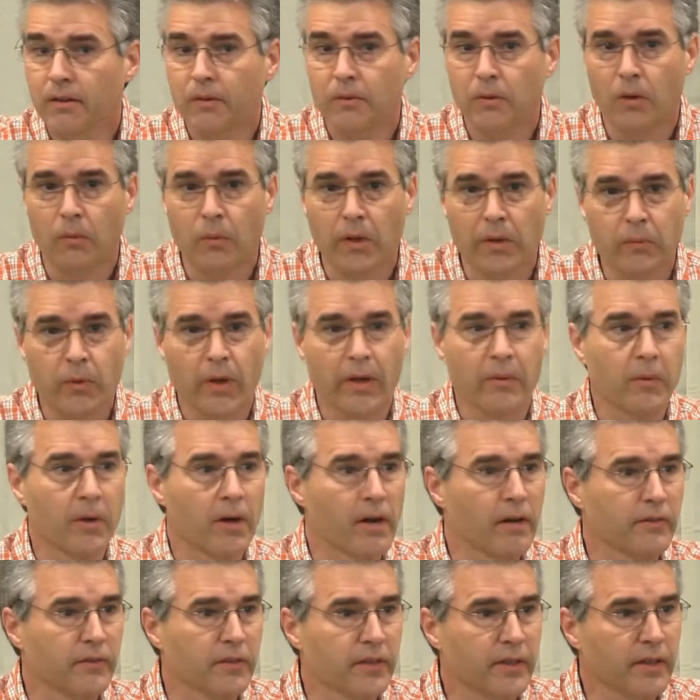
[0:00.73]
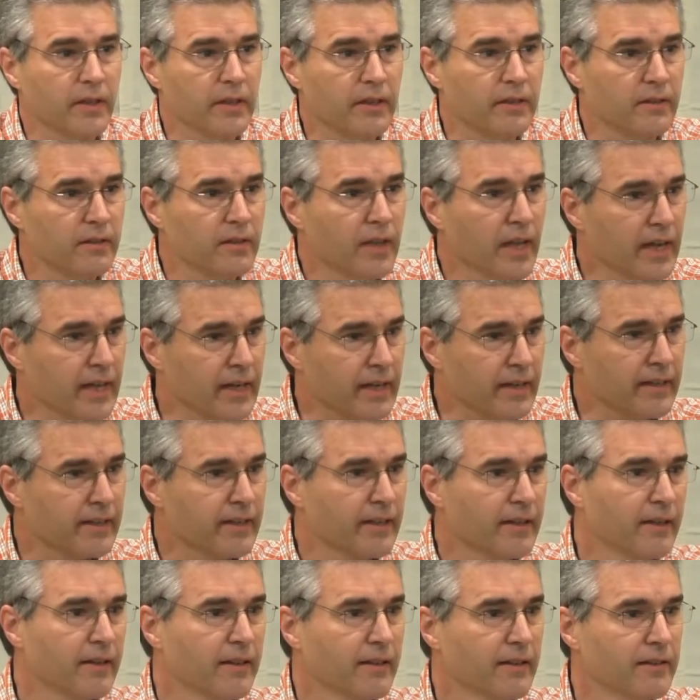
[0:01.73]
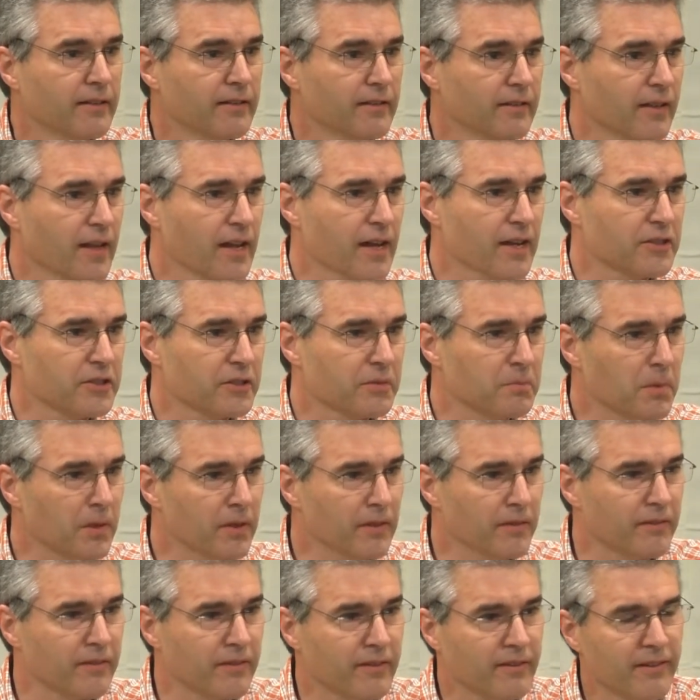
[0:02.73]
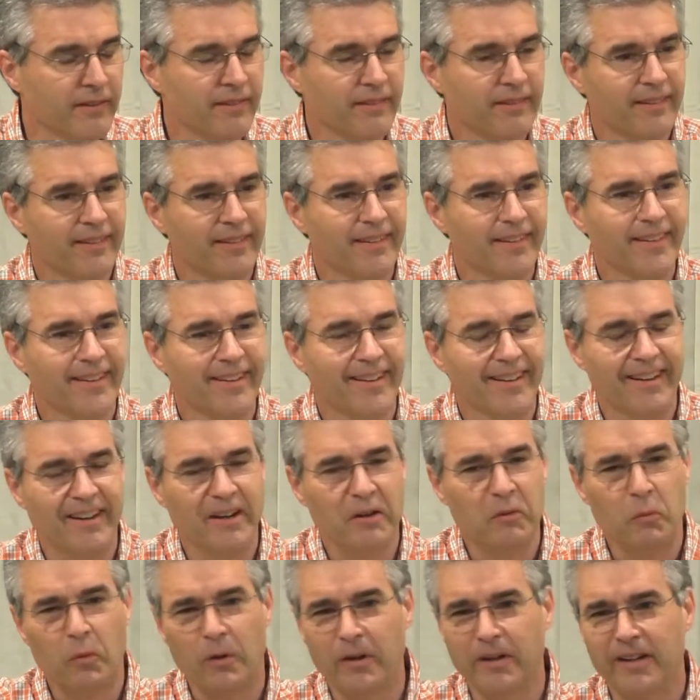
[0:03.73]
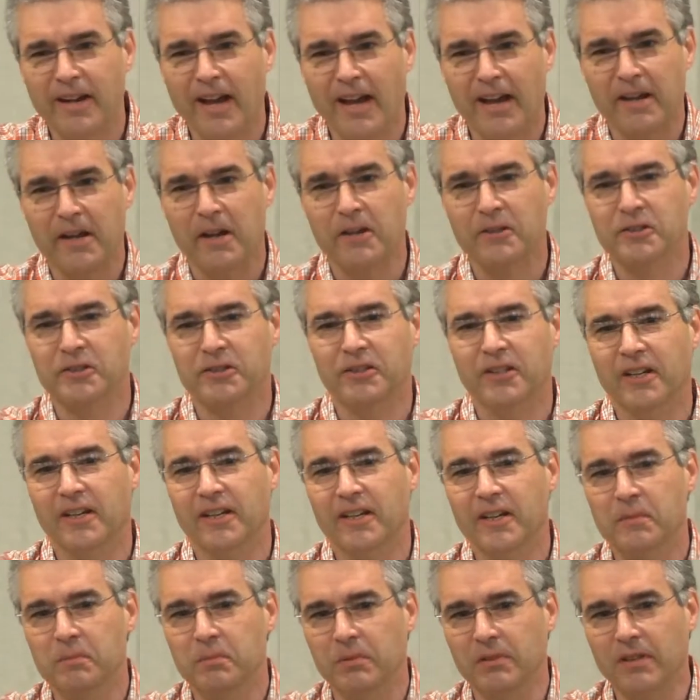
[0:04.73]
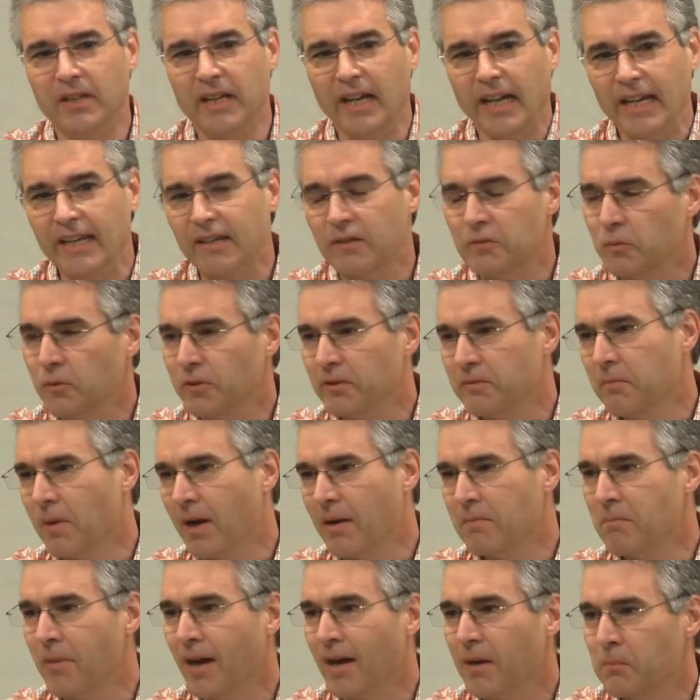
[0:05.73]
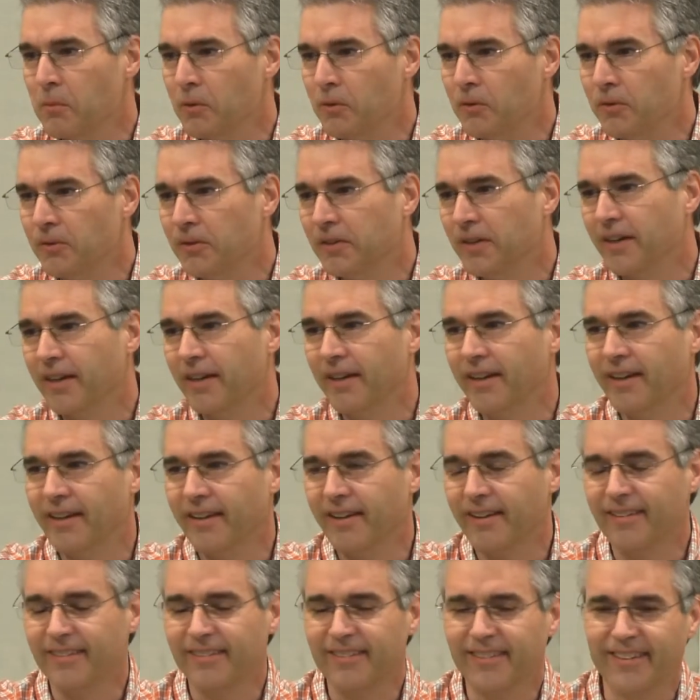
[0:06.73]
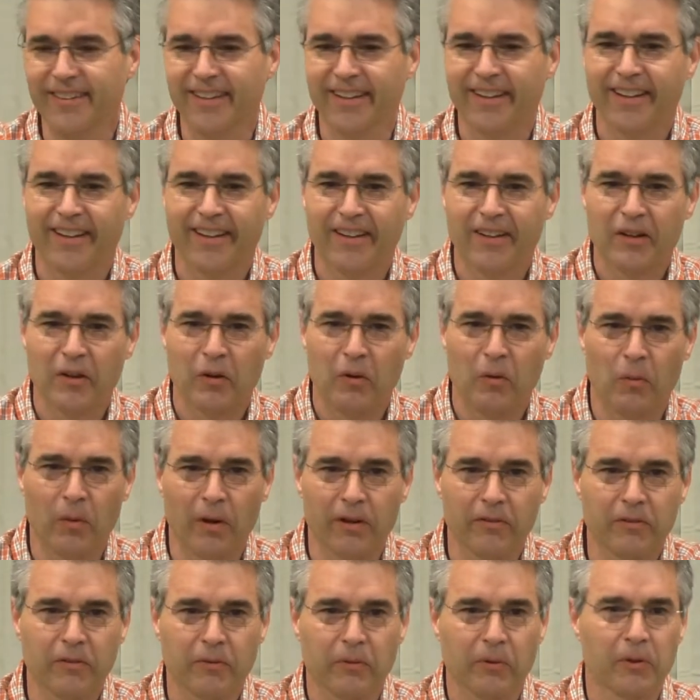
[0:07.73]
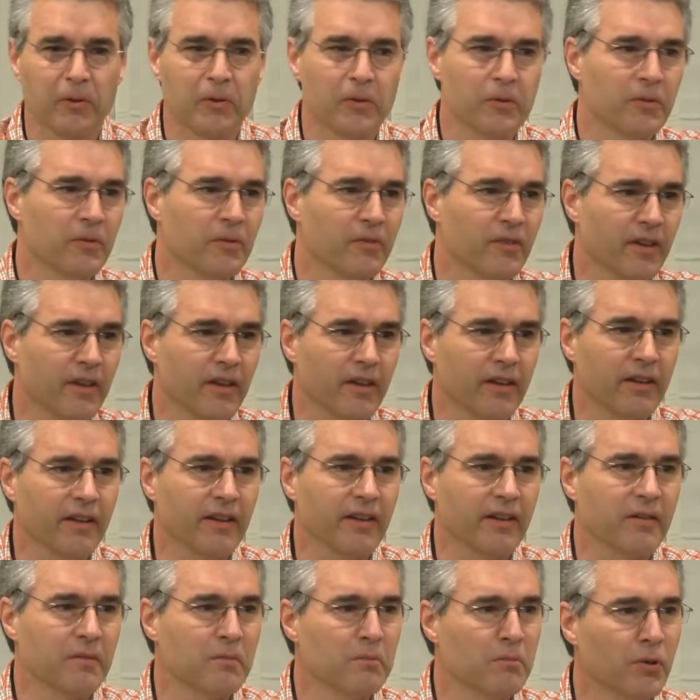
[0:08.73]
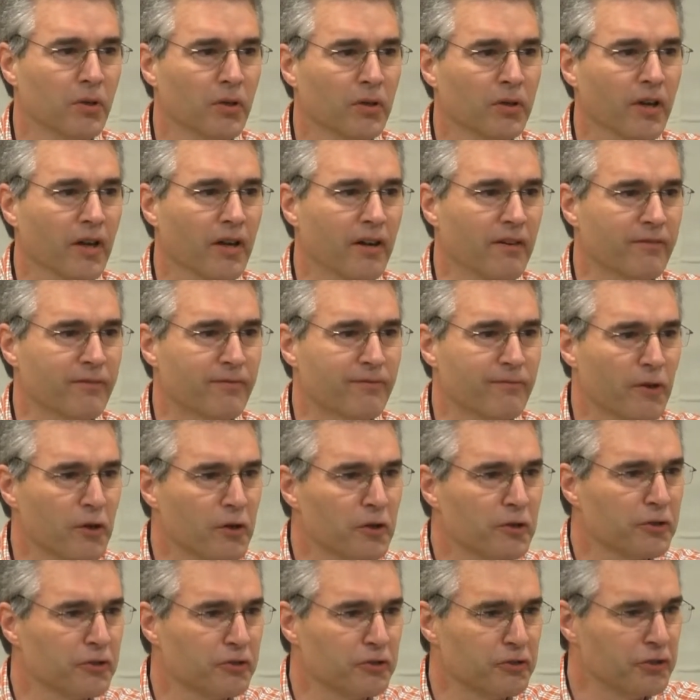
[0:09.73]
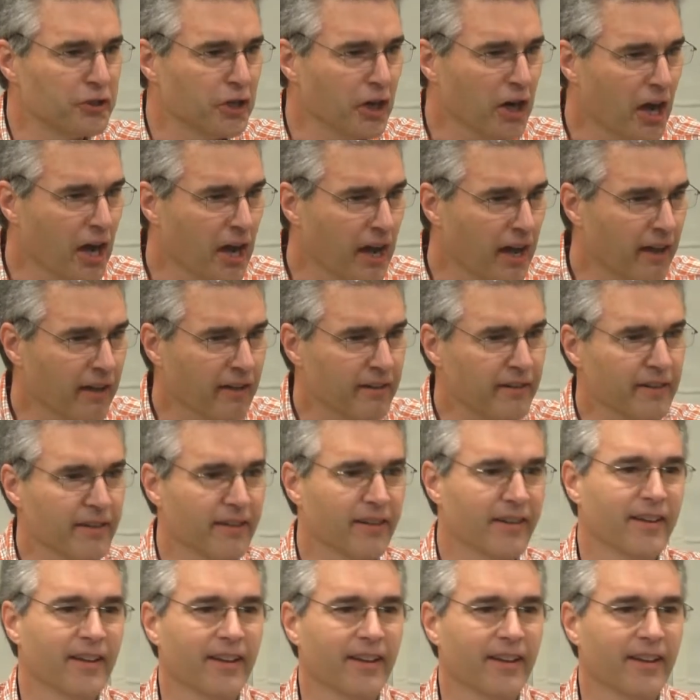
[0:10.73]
Well, when we were at the lake last month, one night I stayed up late with my Bible and went through the book of 1 John